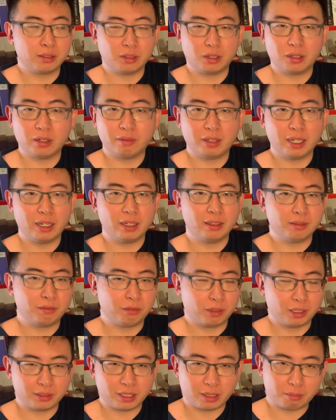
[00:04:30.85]
so if they
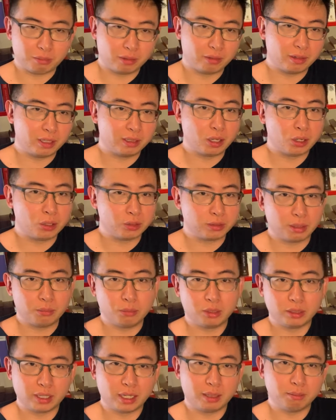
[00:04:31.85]
for example they know
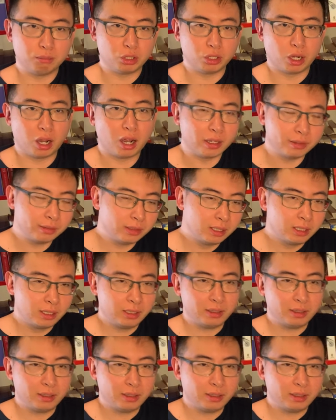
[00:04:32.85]
someone named john